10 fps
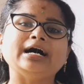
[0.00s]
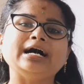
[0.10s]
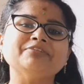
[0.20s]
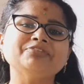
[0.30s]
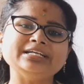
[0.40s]

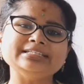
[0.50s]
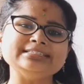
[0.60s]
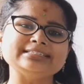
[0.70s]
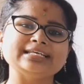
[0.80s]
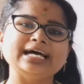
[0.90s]
Hi
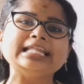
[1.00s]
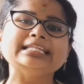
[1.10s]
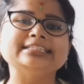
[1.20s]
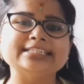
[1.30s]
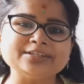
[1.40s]
friends,
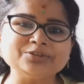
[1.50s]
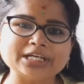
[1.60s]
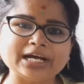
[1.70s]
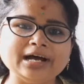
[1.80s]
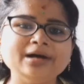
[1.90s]
this is
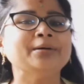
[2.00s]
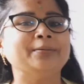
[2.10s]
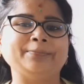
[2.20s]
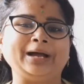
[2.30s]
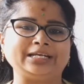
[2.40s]
Anusha
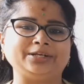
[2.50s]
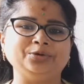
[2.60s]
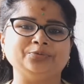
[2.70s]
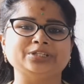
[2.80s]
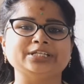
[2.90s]
back to you
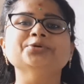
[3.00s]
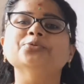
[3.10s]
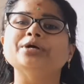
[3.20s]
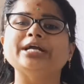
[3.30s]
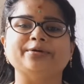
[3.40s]
with a new
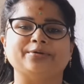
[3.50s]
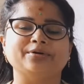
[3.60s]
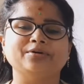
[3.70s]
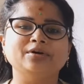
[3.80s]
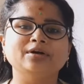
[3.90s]
video.
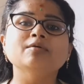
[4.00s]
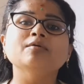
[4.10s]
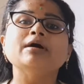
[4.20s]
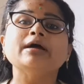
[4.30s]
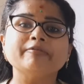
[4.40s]

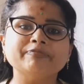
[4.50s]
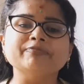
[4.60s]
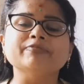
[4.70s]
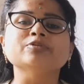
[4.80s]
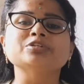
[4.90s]
If
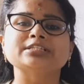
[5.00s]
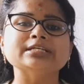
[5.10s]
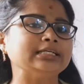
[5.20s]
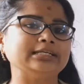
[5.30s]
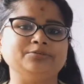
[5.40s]
you
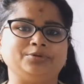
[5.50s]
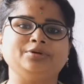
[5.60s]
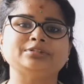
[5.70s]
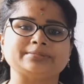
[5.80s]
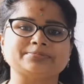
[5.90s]
still did
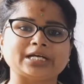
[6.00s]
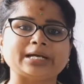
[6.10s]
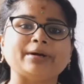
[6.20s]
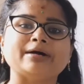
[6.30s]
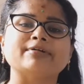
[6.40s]
not subscribe
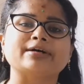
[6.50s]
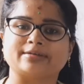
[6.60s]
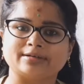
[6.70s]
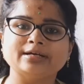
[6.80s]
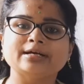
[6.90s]

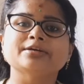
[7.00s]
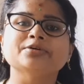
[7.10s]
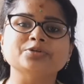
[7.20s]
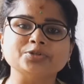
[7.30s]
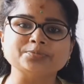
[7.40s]
our
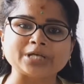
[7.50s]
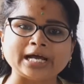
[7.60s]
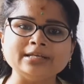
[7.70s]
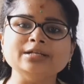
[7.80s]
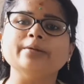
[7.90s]
YouTube
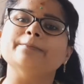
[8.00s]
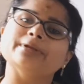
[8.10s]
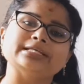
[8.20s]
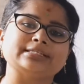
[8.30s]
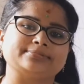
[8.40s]
channel,
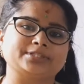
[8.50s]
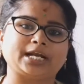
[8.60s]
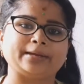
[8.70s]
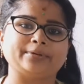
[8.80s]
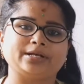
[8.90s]
please
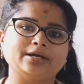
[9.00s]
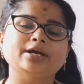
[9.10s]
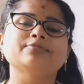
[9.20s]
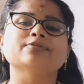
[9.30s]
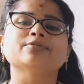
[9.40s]
subscribe it.
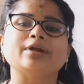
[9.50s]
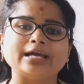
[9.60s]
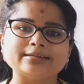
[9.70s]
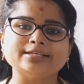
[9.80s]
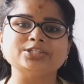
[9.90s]
If you
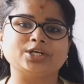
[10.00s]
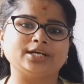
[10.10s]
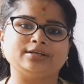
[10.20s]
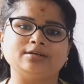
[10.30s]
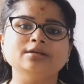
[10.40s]
like this
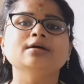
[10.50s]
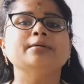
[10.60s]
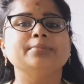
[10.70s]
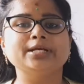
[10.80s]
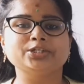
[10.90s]
channel,
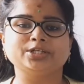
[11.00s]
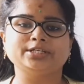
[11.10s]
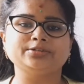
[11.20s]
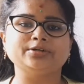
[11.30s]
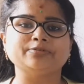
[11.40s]
please share
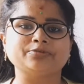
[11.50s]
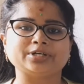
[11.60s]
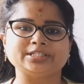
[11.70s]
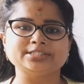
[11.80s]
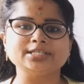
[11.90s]
to your
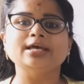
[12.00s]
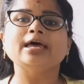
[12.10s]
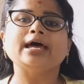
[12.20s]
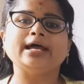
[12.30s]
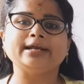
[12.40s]
friends
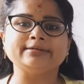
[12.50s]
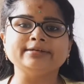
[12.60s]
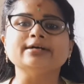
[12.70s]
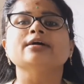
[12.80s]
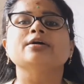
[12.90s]

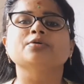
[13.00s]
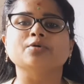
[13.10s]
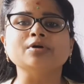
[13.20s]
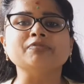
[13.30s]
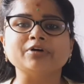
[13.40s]
and
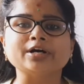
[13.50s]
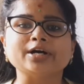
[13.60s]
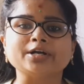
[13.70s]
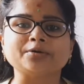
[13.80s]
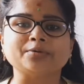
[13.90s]
don't
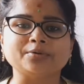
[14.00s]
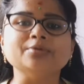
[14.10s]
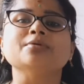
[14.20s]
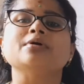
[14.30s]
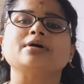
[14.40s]
forget to
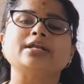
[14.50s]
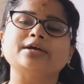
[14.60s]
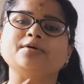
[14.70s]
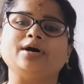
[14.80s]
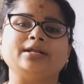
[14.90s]
click
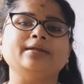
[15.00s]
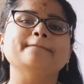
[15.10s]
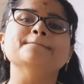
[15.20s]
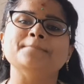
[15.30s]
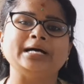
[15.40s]
on
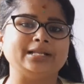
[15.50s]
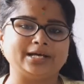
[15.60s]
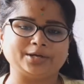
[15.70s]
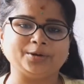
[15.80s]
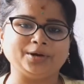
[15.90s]
bell
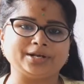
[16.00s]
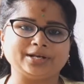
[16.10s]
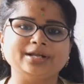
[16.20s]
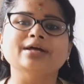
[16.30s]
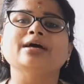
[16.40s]
icon.
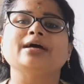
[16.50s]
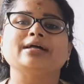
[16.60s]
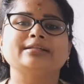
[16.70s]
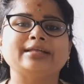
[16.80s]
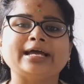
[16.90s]

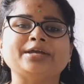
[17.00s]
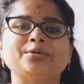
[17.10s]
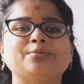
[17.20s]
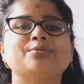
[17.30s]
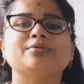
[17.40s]
Thank you.